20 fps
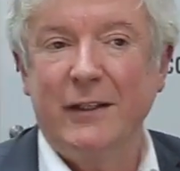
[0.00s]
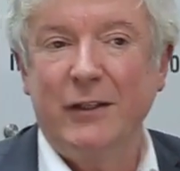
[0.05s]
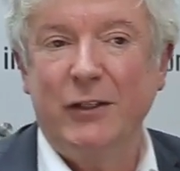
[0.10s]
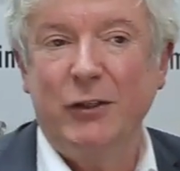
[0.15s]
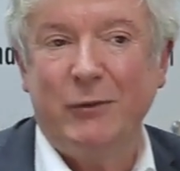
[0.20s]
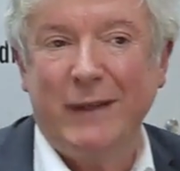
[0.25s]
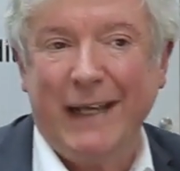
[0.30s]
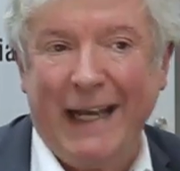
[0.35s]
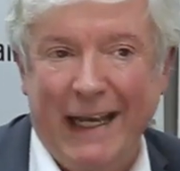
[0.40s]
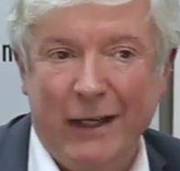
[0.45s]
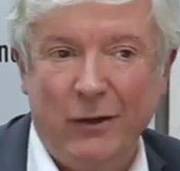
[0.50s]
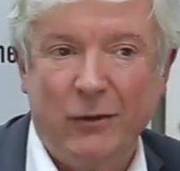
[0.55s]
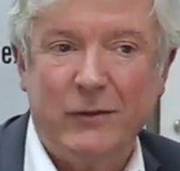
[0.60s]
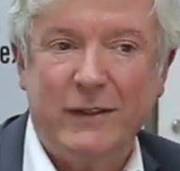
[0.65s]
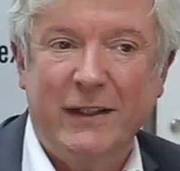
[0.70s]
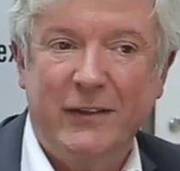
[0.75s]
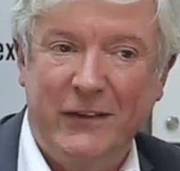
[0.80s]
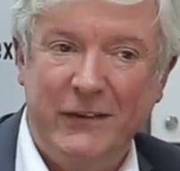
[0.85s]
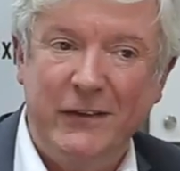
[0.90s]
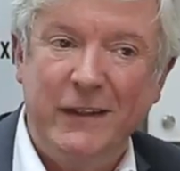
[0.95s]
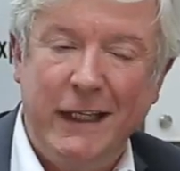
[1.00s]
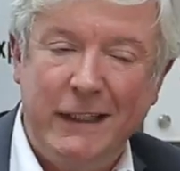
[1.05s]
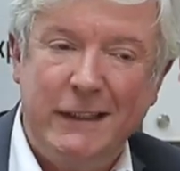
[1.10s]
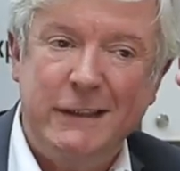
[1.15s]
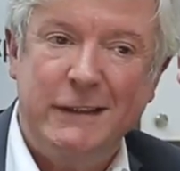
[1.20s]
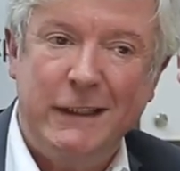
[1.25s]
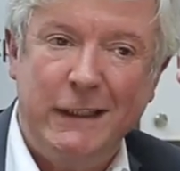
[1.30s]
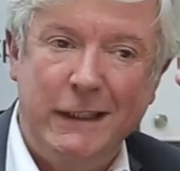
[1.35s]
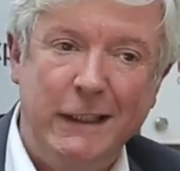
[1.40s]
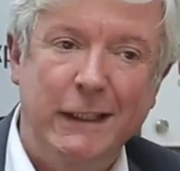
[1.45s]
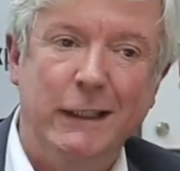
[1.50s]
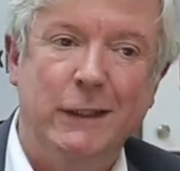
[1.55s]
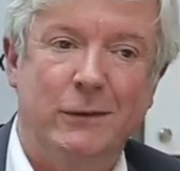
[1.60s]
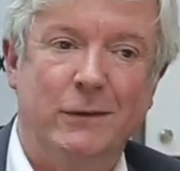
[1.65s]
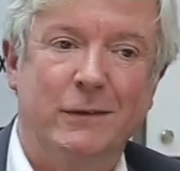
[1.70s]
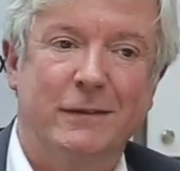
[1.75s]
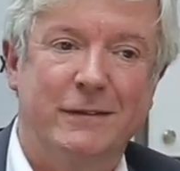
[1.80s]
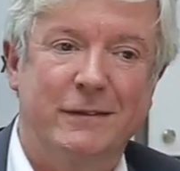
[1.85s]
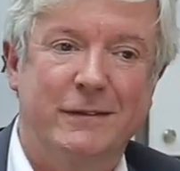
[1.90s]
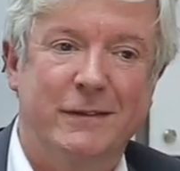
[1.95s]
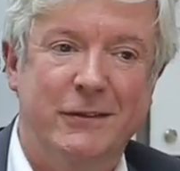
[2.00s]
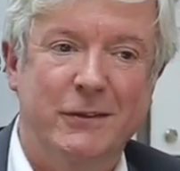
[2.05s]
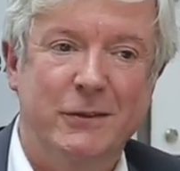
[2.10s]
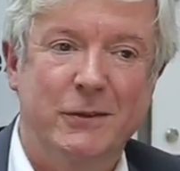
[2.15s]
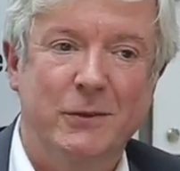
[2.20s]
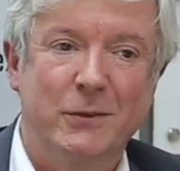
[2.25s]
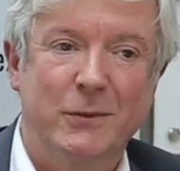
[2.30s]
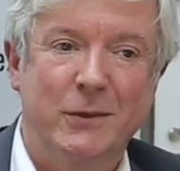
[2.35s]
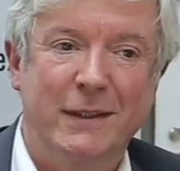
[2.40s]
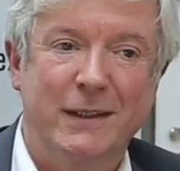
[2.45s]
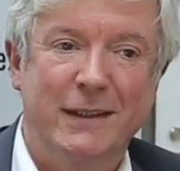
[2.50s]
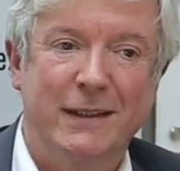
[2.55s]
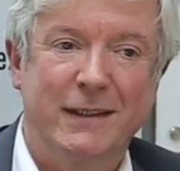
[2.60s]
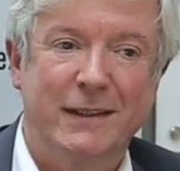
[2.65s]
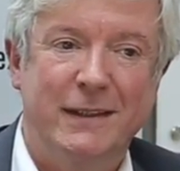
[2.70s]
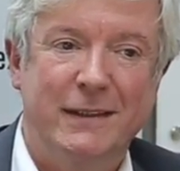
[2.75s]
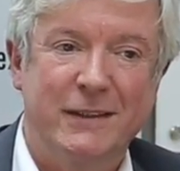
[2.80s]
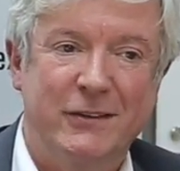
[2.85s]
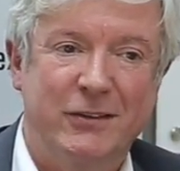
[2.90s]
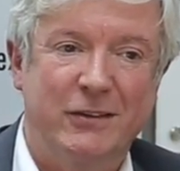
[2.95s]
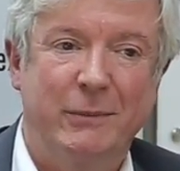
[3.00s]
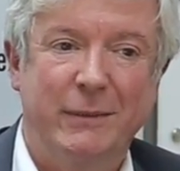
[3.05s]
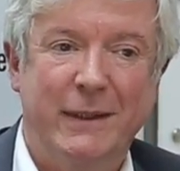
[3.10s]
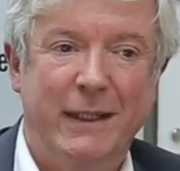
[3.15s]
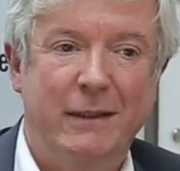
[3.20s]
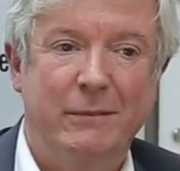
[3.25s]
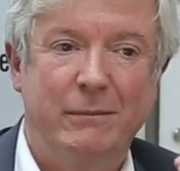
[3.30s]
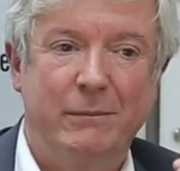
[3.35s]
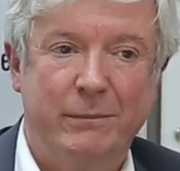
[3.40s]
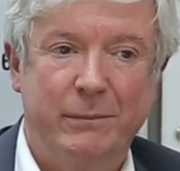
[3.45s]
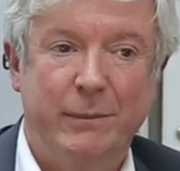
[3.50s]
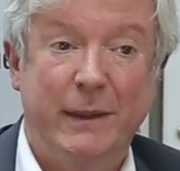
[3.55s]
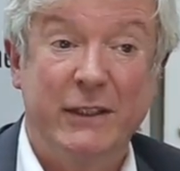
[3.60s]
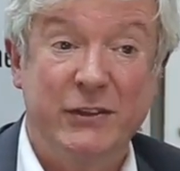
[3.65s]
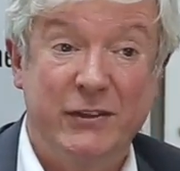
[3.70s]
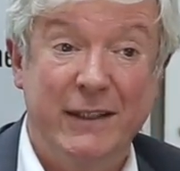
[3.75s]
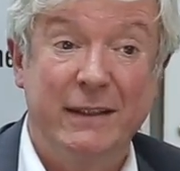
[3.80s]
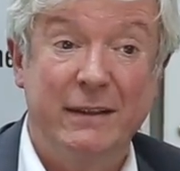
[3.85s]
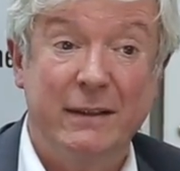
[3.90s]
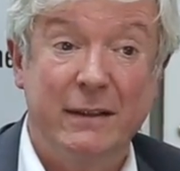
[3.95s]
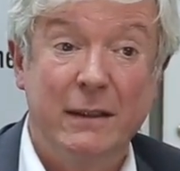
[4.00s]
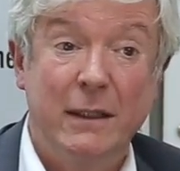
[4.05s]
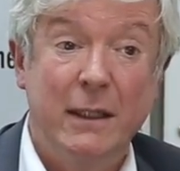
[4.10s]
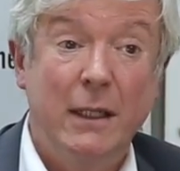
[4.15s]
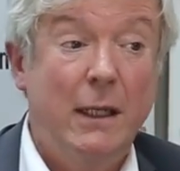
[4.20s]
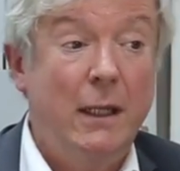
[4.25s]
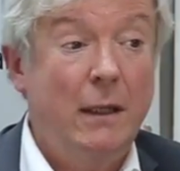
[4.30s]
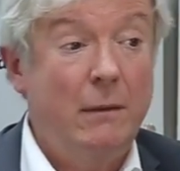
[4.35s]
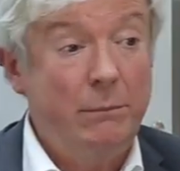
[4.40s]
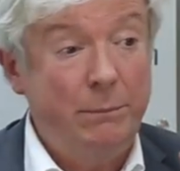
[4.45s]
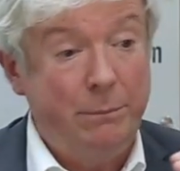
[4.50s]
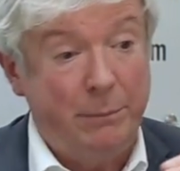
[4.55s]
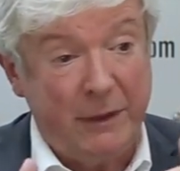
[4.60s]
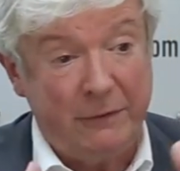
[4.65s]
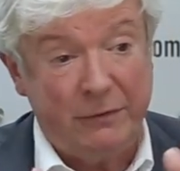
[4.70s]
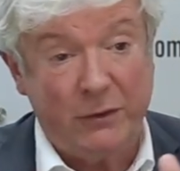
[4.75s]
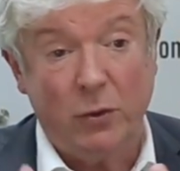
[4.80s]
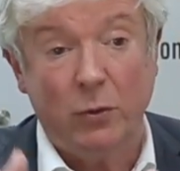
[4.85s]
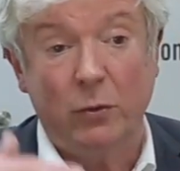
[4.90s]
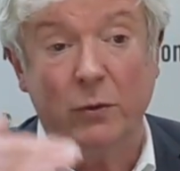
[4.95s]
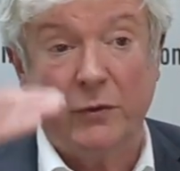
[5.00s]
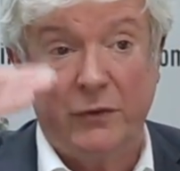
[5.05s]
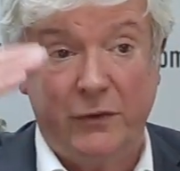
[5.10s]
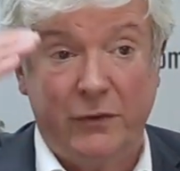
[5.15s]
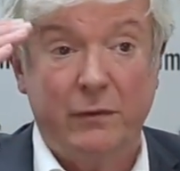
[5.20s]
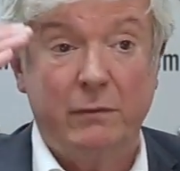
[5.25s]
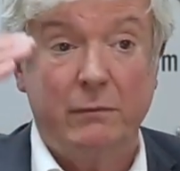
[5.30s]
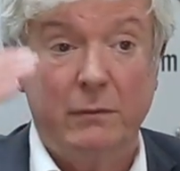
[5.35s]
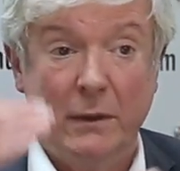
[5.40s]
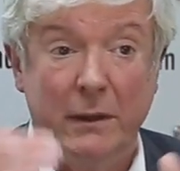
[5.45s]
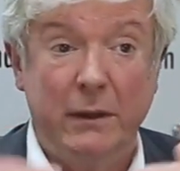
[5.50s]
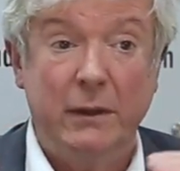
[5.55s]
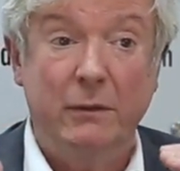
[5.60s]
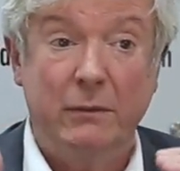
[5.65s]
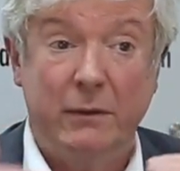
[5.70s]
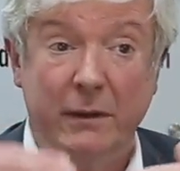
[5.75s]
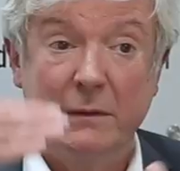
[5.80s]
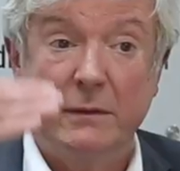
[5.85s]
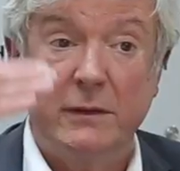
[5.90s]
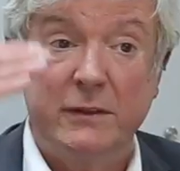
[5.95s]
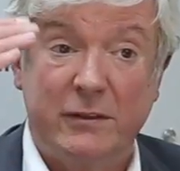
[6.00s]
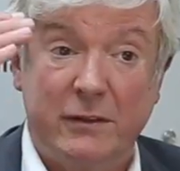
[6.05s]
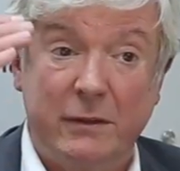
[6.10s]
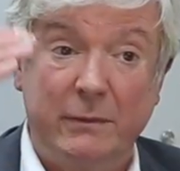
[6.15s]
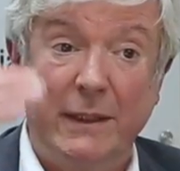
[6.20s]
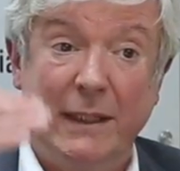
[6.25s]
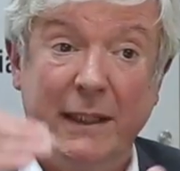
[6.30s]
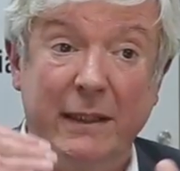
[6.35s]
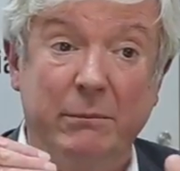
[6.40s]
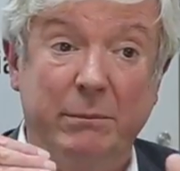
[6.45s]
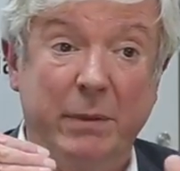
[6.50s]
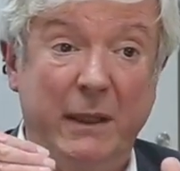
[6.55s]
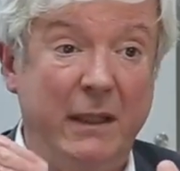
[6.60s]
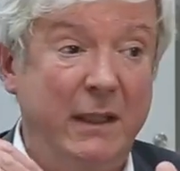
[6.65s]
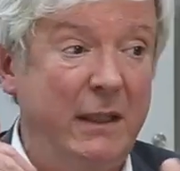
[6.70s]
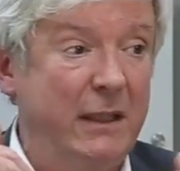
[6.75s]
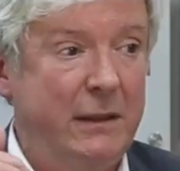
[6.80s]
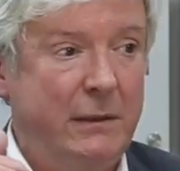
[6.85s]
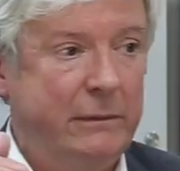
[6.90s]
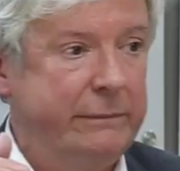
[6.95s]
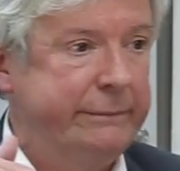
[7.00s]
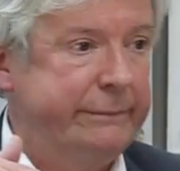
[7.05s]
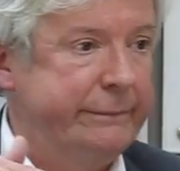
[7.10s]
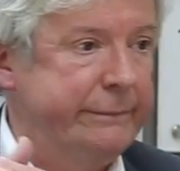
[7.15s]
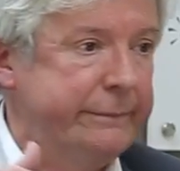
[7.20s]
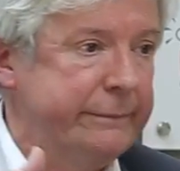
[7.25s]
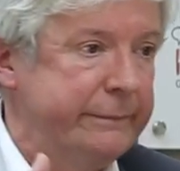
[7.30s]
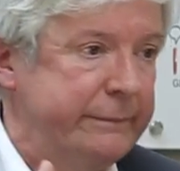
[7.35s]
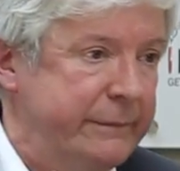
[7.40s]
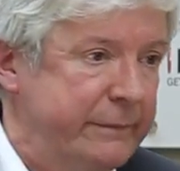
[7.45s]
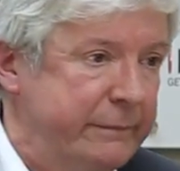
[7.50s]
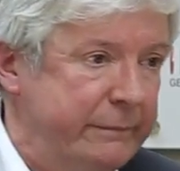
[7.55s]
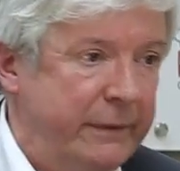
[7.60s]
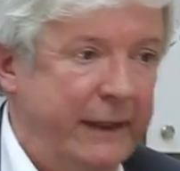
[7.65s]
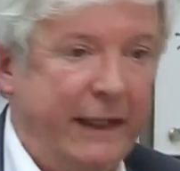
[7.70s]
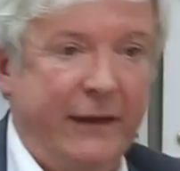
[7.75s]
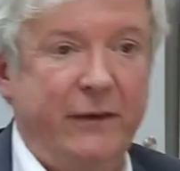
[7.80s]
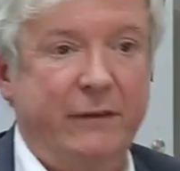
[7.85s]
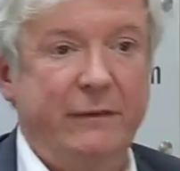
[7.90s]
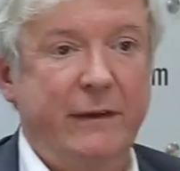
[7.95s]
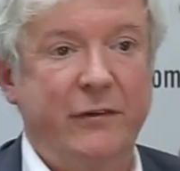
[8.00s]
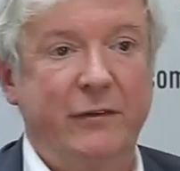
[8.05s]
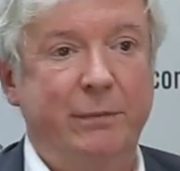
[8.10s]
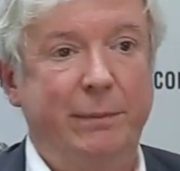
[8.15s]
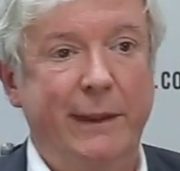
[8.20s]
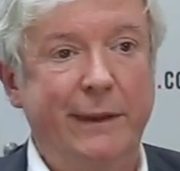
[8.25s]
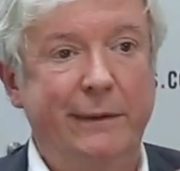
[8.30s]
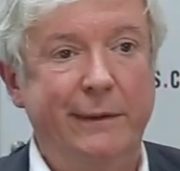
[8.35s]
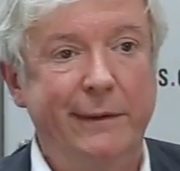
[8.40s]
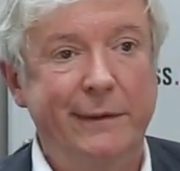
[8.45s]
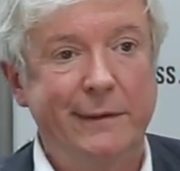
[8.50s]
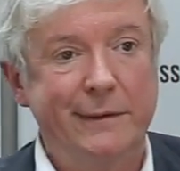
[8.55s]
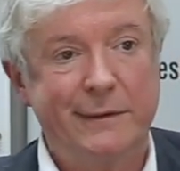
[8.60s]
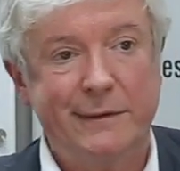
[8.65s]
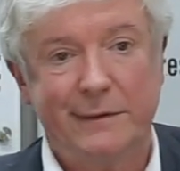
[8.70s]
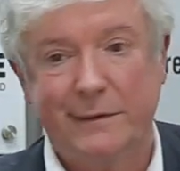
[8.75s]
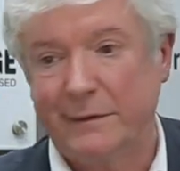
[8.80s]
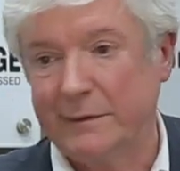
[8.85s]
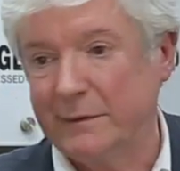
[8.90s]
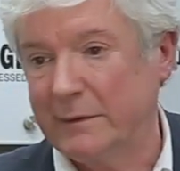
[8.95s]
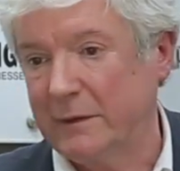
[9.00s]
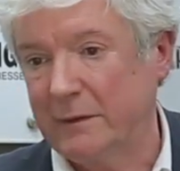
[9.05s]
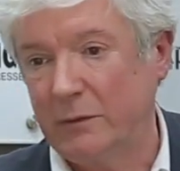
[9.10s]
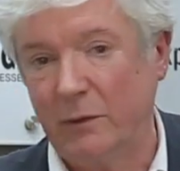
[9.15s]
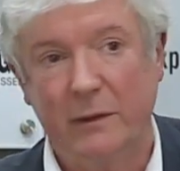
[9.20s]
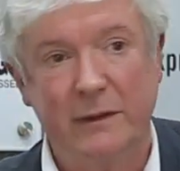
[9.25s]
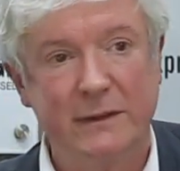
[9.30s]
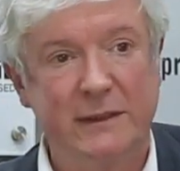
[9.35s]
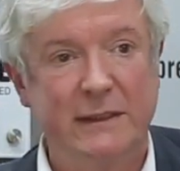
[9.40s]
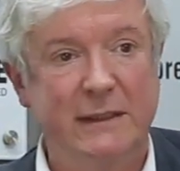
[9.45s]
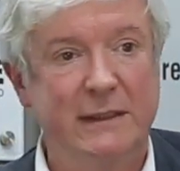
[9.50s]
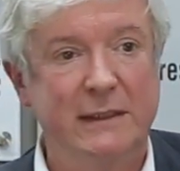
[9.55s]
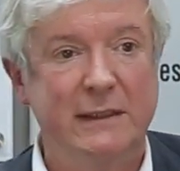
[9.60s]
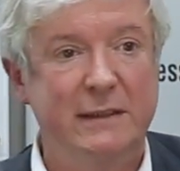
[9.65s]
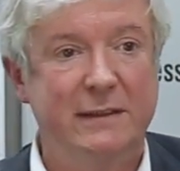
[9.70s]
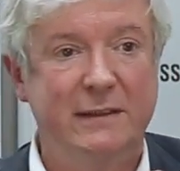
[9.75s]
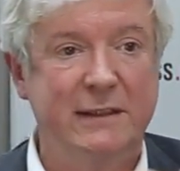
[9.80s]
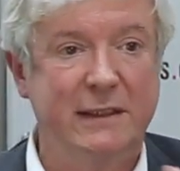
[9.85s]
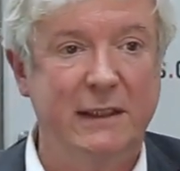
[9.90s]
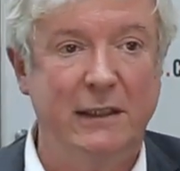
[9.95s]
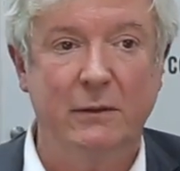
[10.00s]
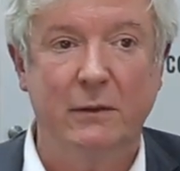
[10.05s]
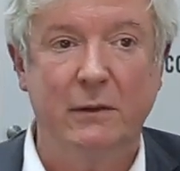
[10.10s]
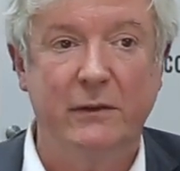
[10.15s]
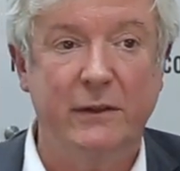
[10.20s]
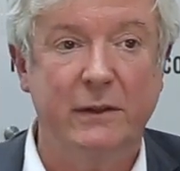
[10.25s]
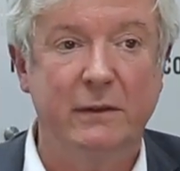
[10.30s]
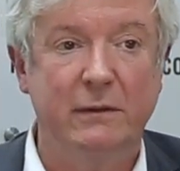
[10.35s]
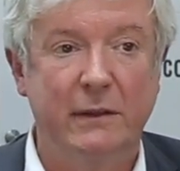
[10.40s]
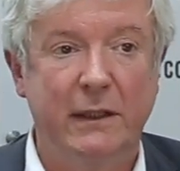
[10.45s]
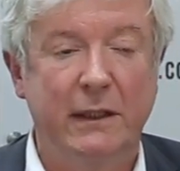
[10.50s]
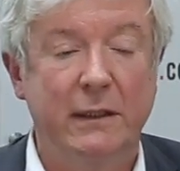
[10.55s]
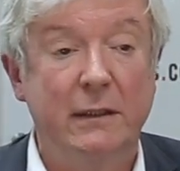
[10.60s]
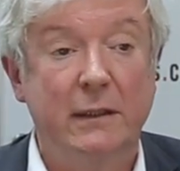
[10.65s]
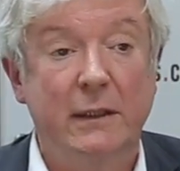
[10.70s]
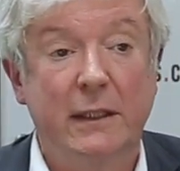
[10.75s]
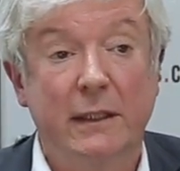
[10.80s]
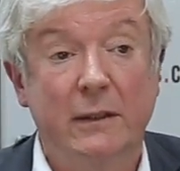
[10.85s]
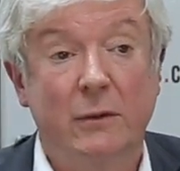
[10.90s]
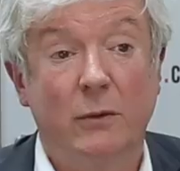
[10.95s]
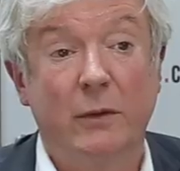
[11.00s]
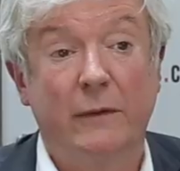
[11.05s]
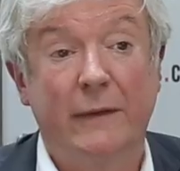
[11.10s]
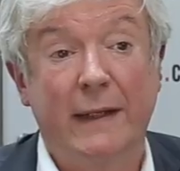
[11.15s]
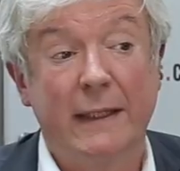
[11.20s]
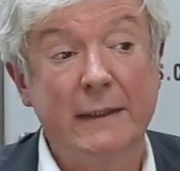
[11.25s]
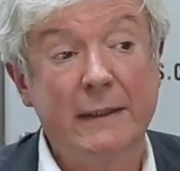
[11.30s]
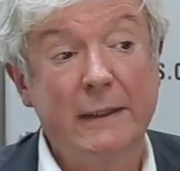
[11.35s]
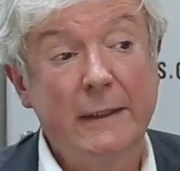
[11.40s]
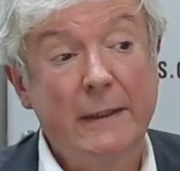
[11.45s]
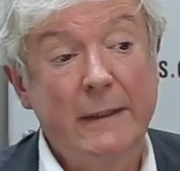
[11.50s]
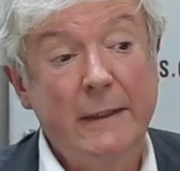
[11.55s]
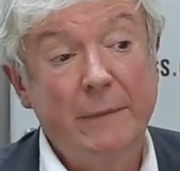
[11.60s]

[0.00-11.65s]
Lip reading: You cannot, it is illegal to discriminate by gender, but of course you can discriminate by length of experience, qualities, skills, and all of that.